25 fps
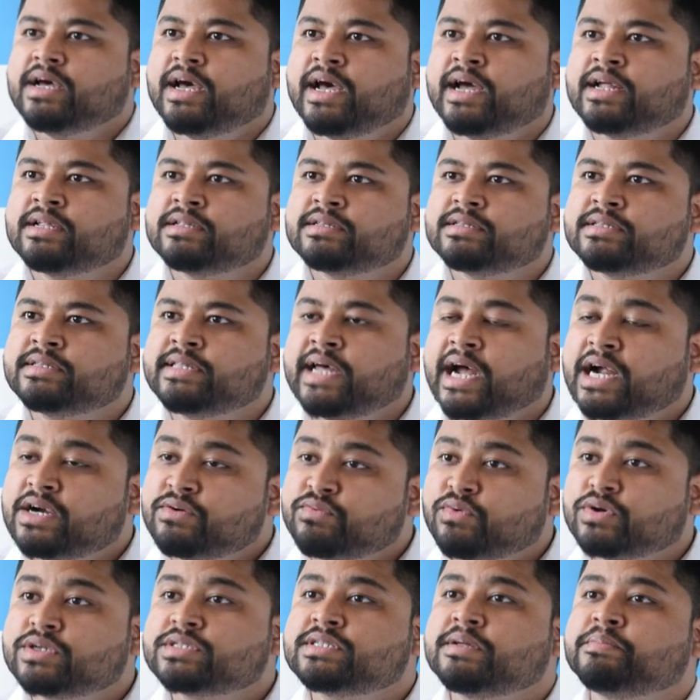And
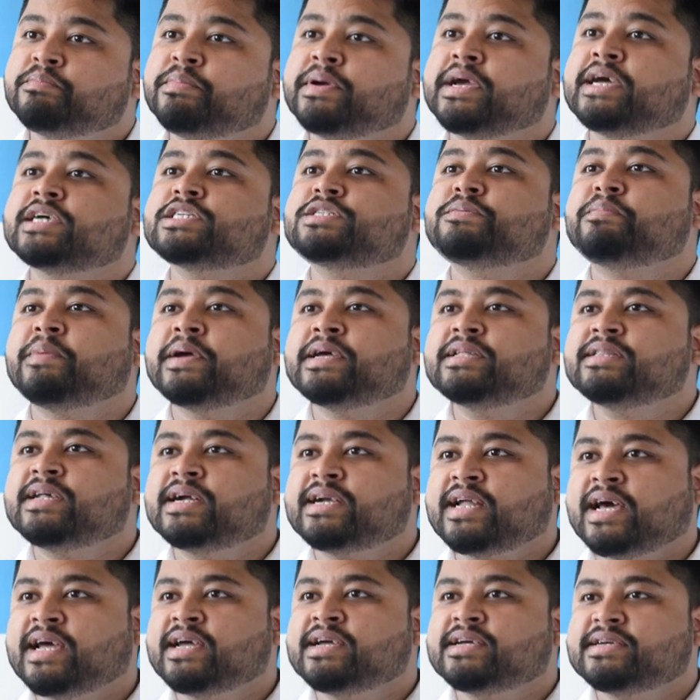that was the biggest pain
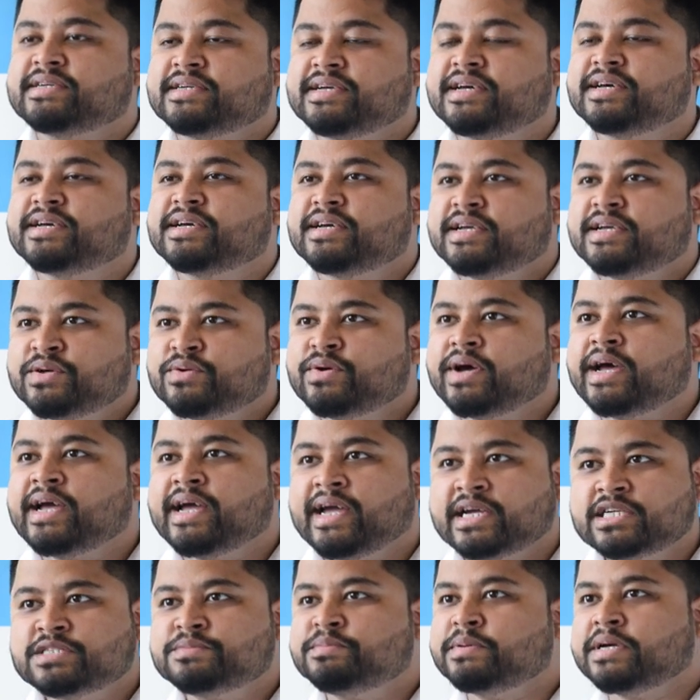that I, you know, I
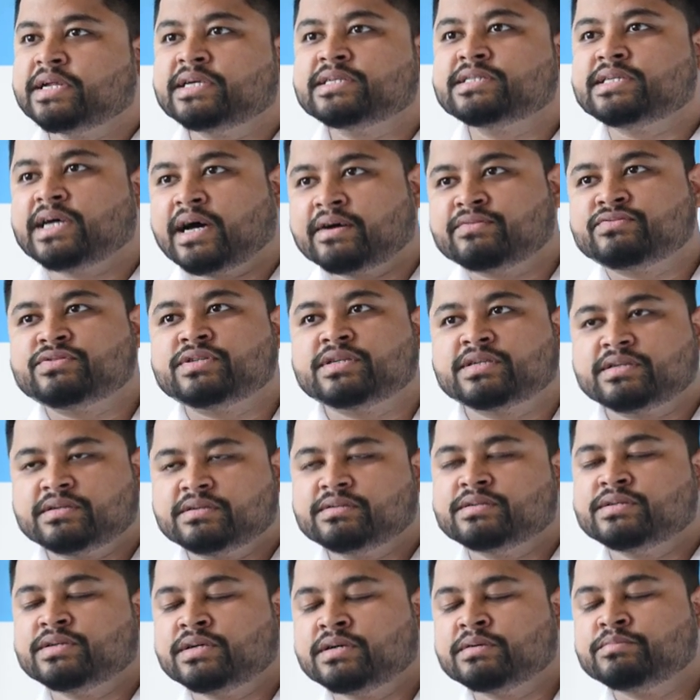experienced
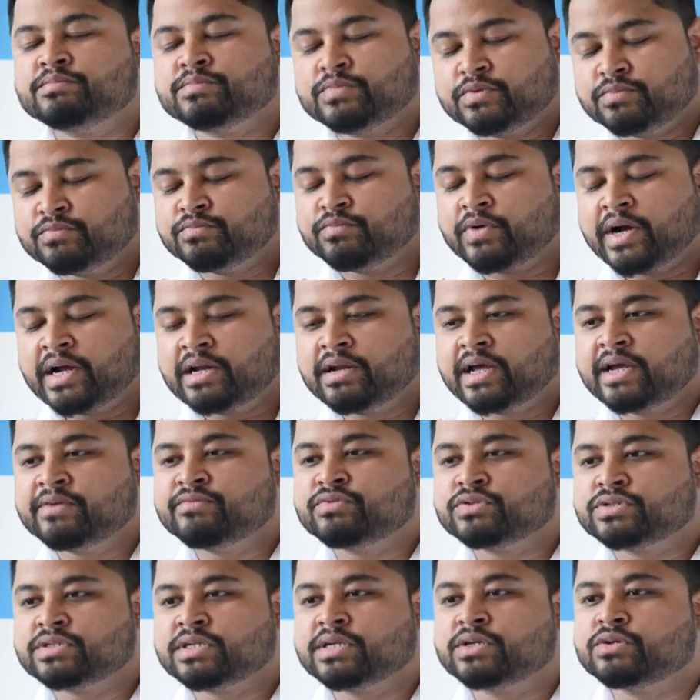after, uh, while I
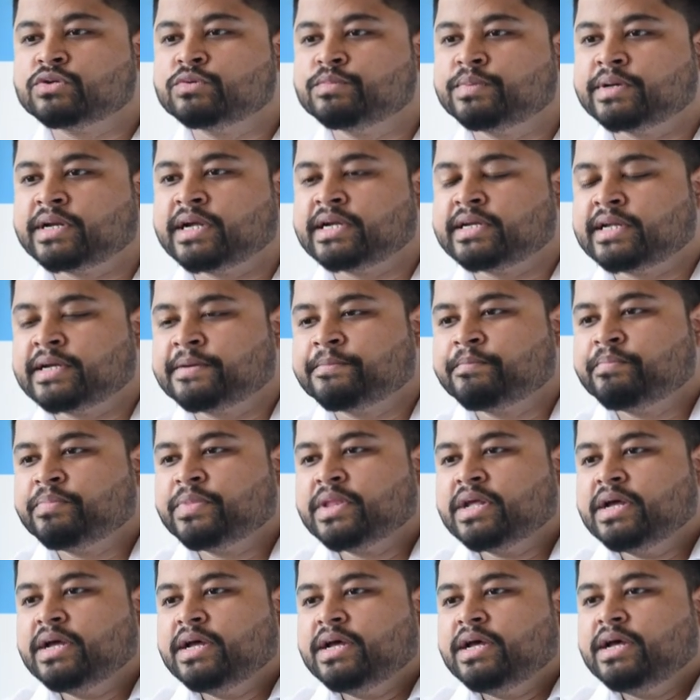was recuperating.
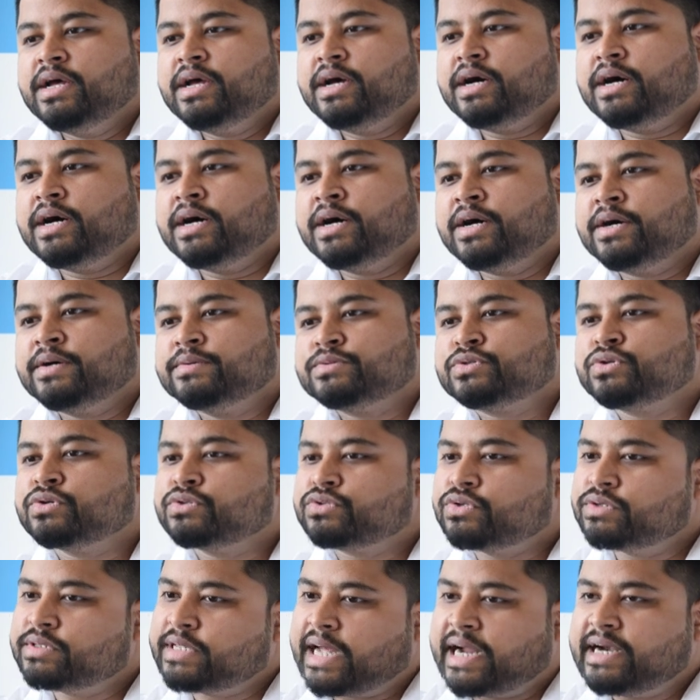Uh,
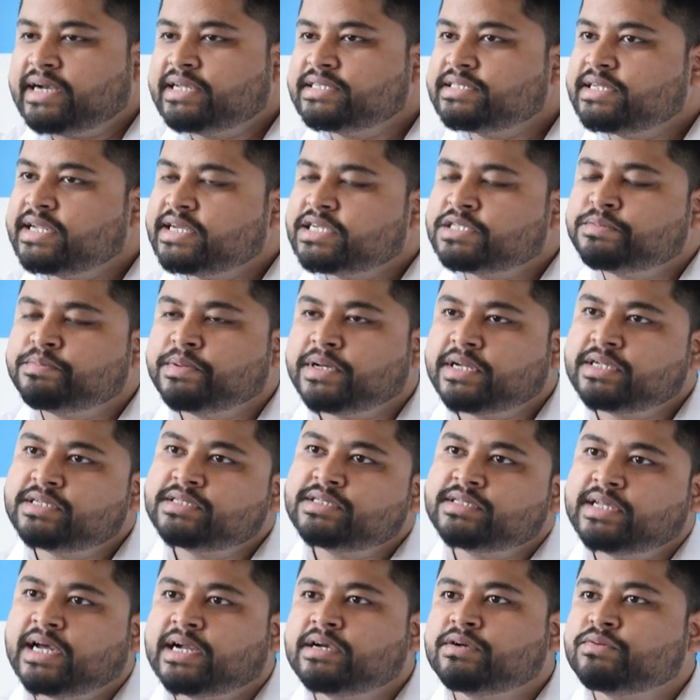so, so that is an
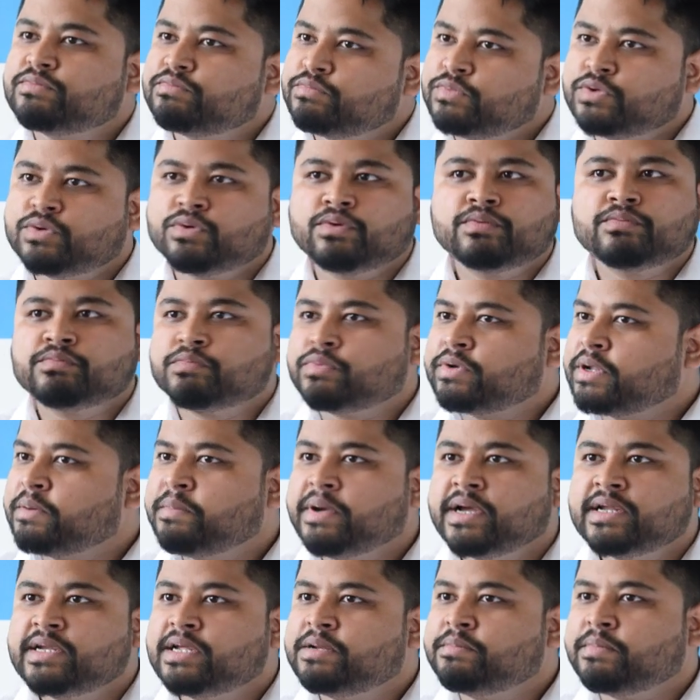experience that, you know,
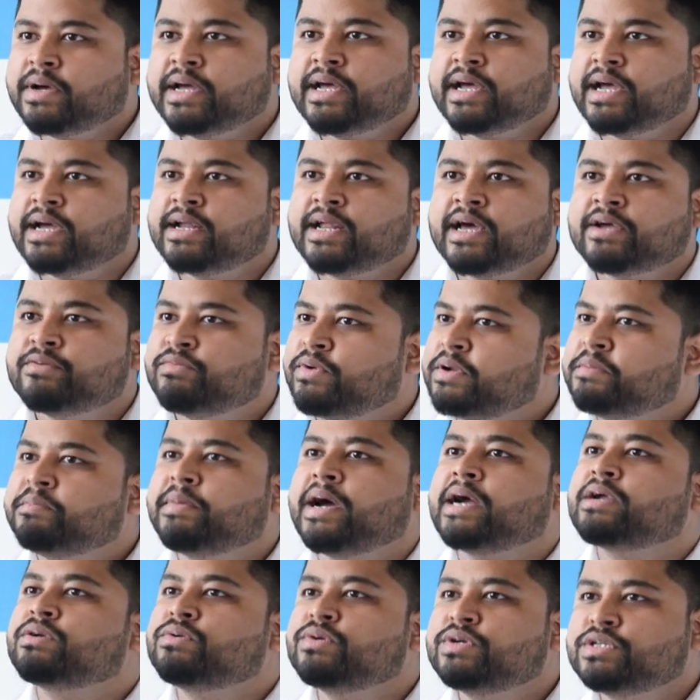remained in my head. I went
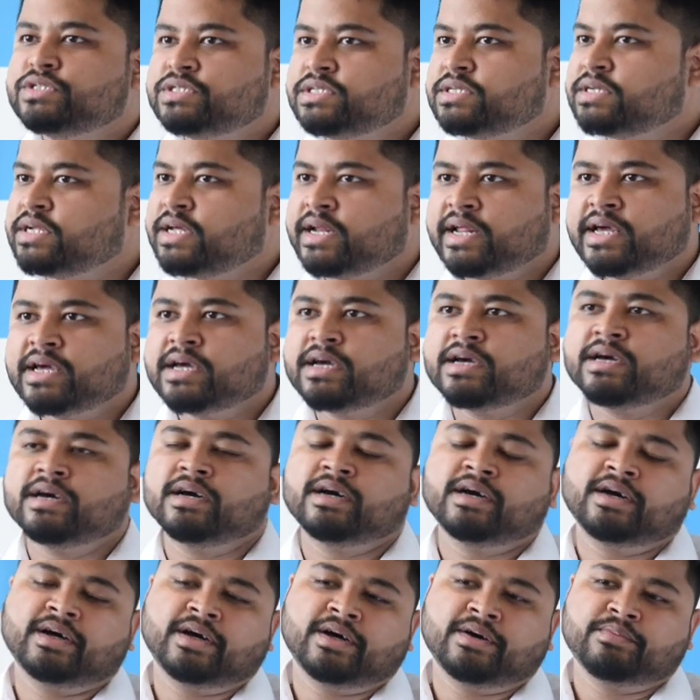back to engineering,
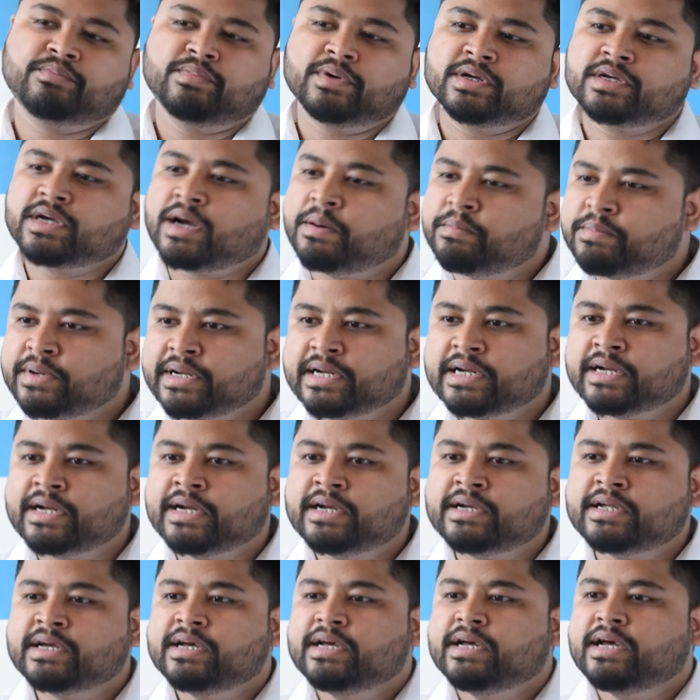um, completed
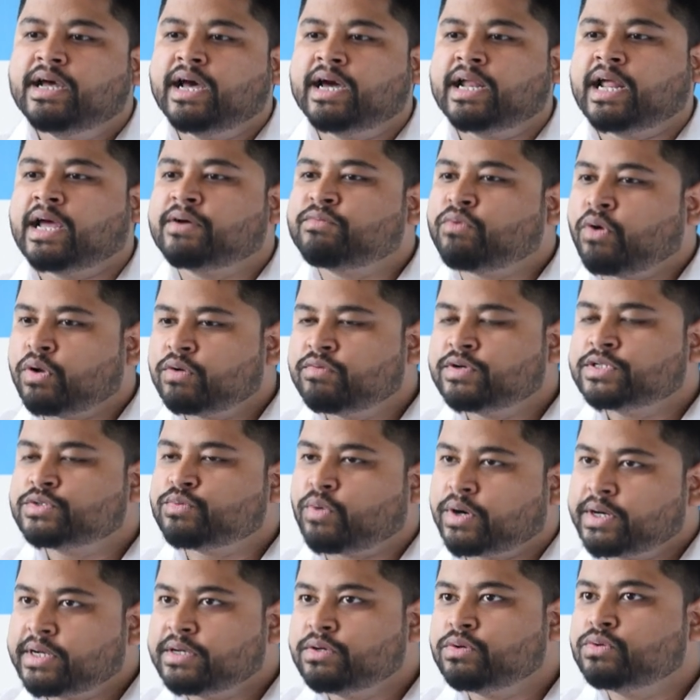it and I've always
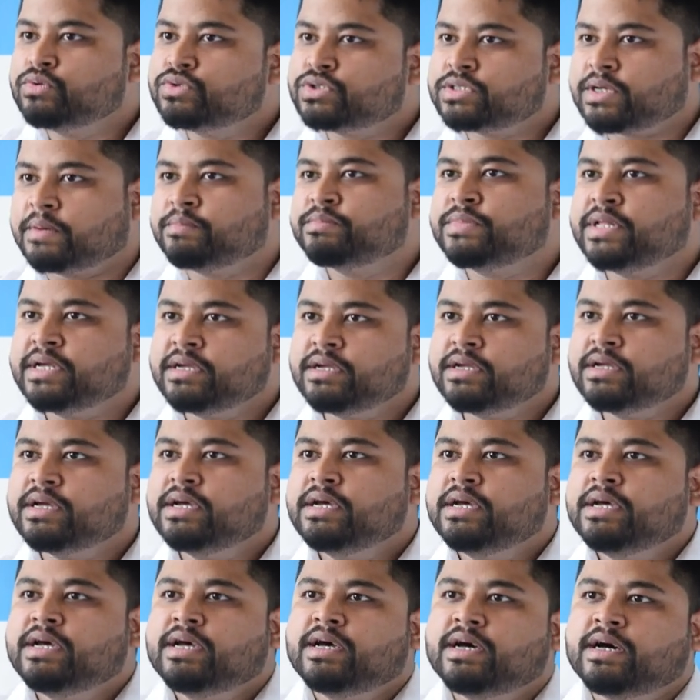wanted to do something,
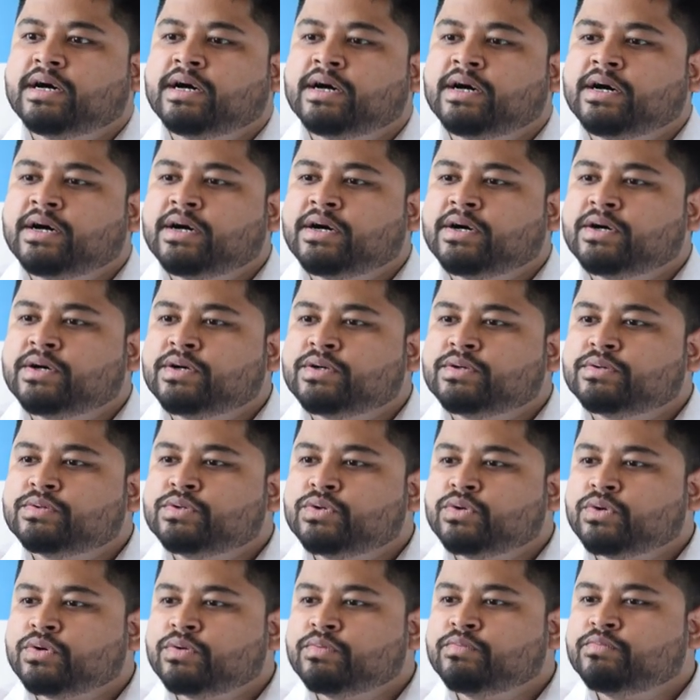uh,
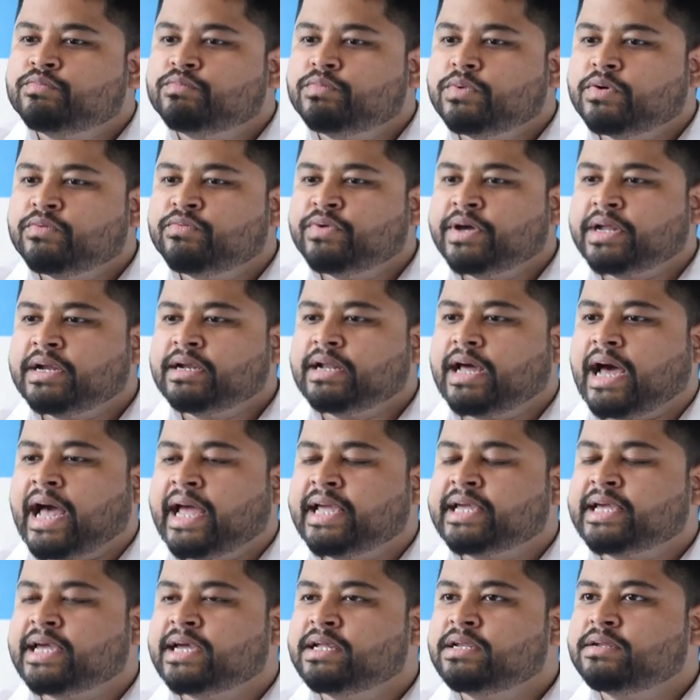you know, wherein
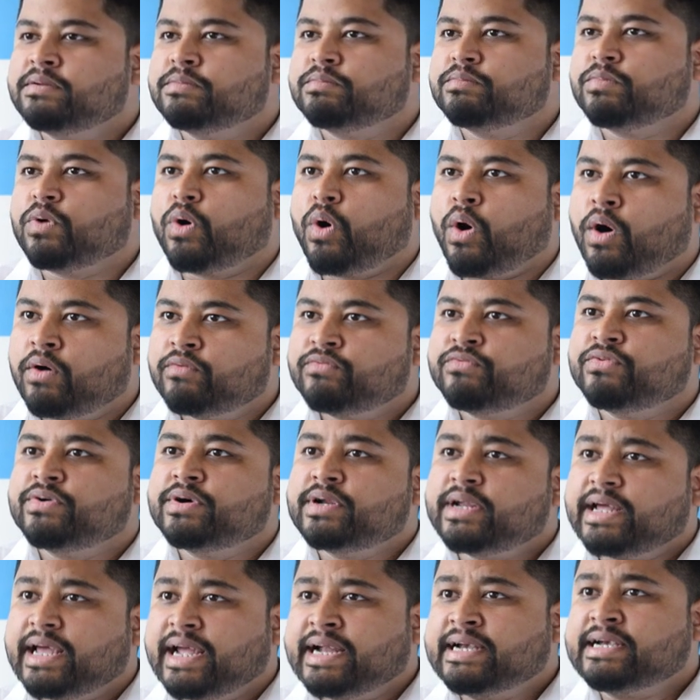I can
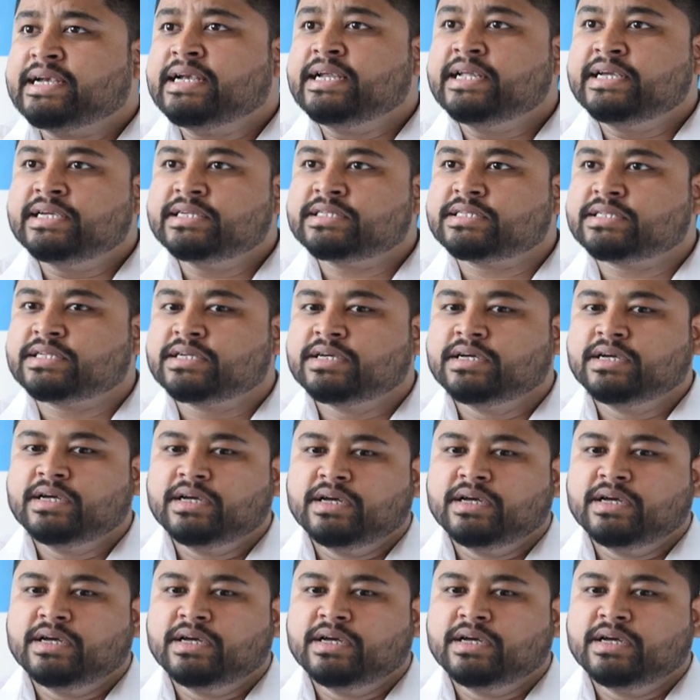offer at least